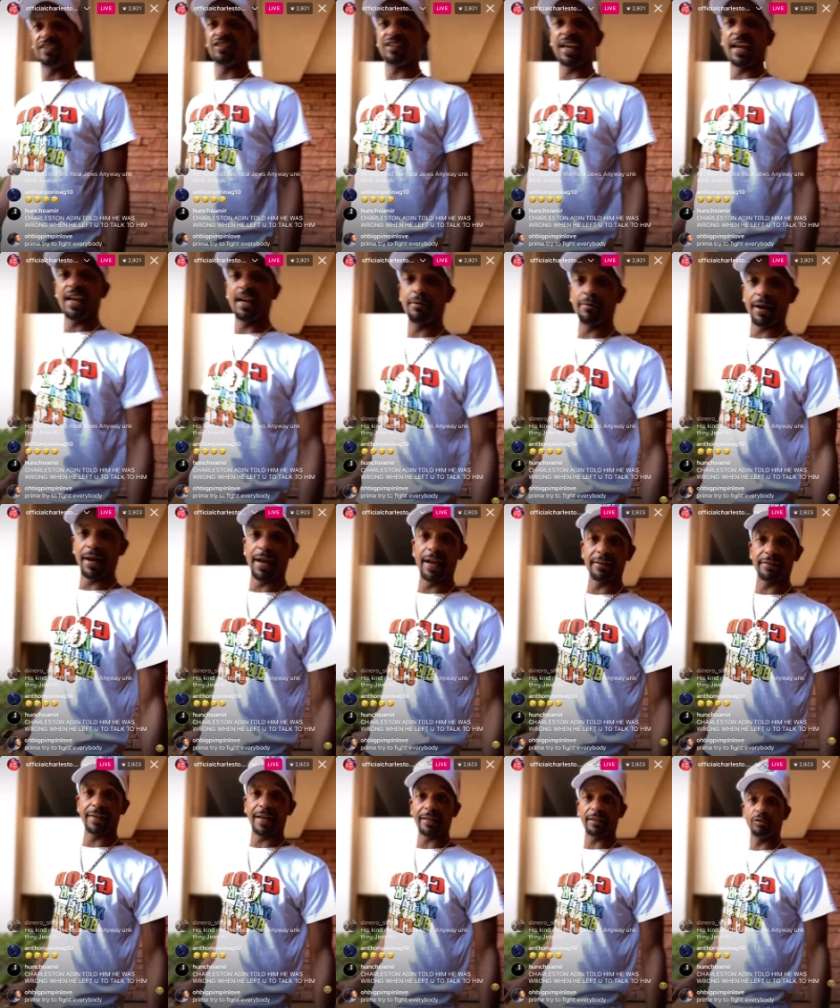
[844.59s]
his scared
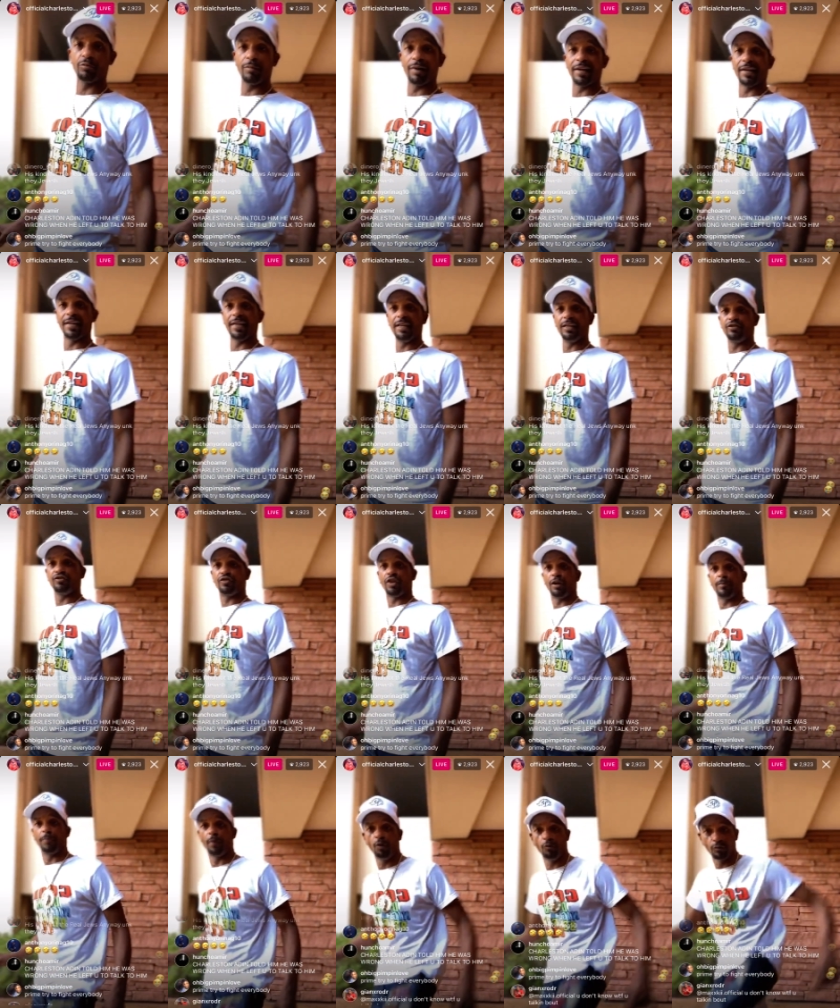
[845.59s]
ass out the way. He
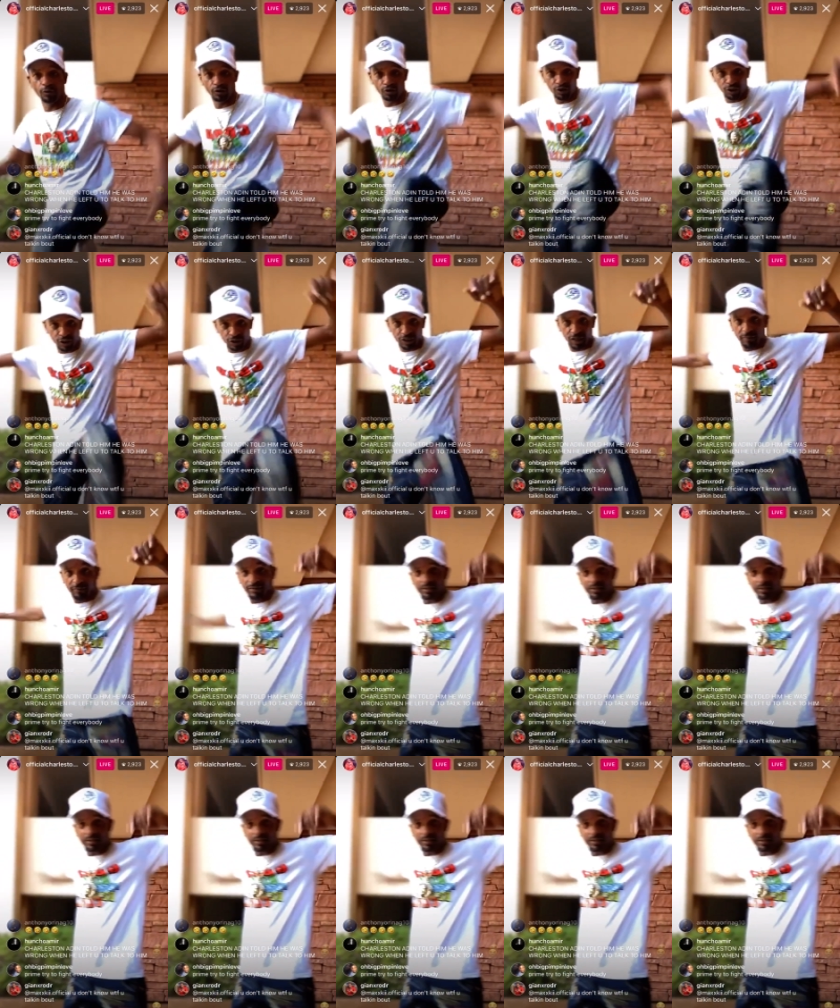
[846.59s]
jump over shit and